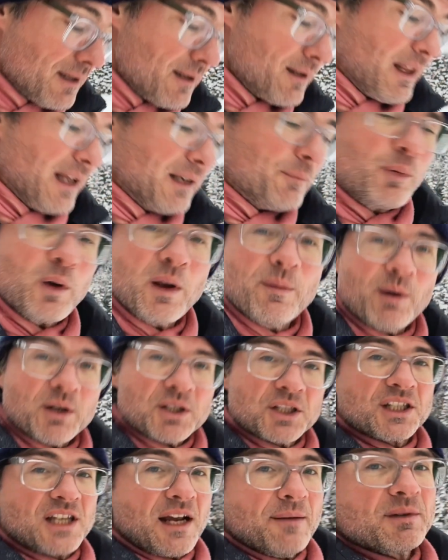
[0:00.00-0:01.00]
that pretty much
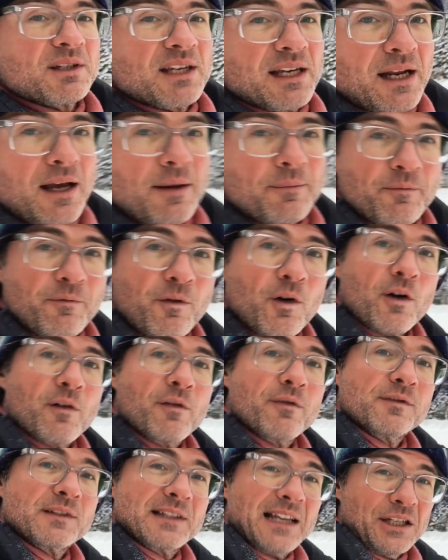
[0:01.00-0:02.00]
sums it up for
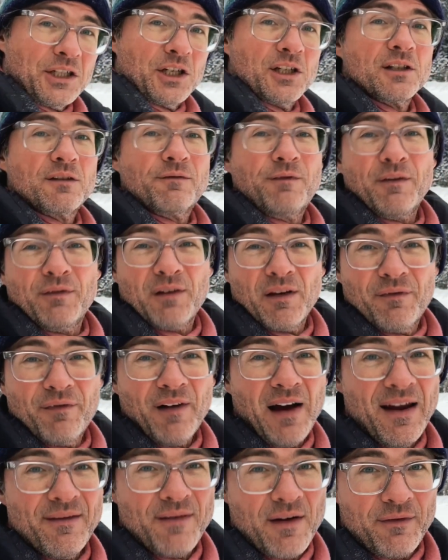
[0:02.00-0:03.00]
sessions
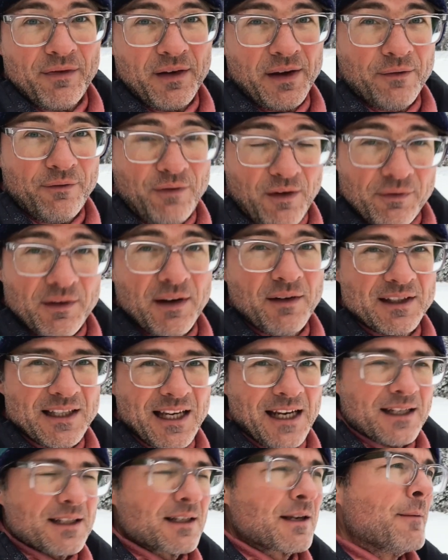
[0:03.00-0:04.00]
55 and
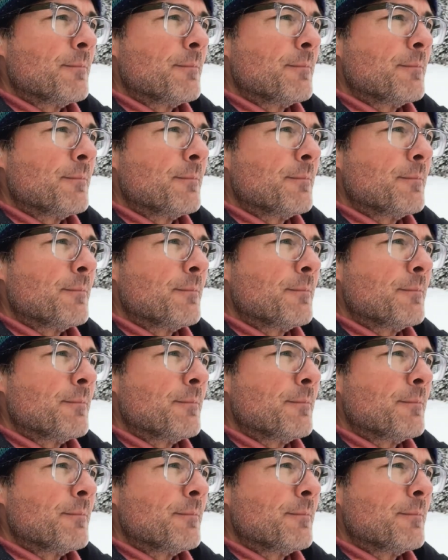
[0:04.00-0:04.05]
56.